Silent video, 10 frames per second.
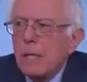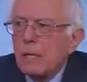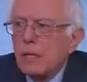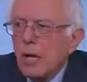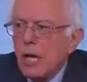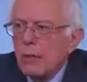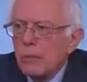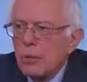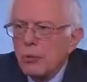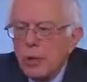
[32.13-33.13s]
at a
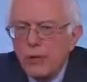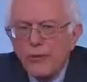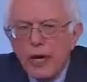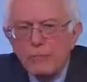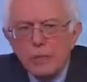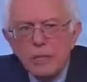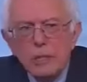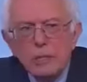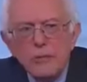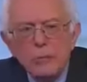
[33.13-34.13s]
time when
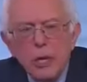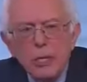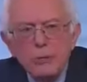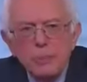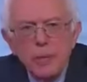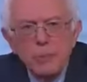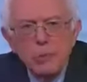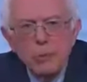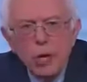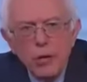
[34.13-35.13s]
25% of the American
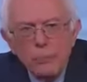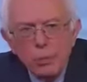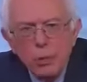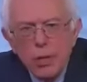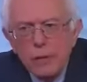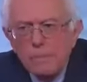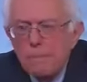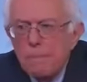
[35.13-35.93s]
people were unemployed,